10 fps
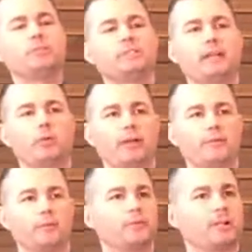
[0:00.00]
would stay away
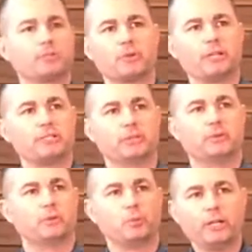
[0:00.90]
from
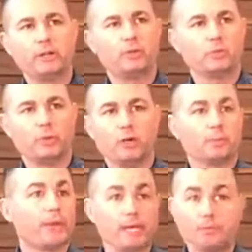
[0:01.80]
frustration. We
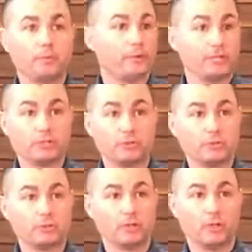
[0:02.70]
are paid
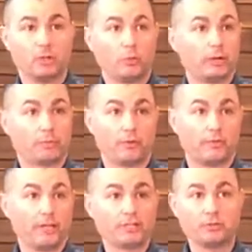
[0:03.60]
professionals. We are
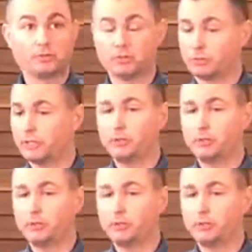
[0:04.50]
professionals.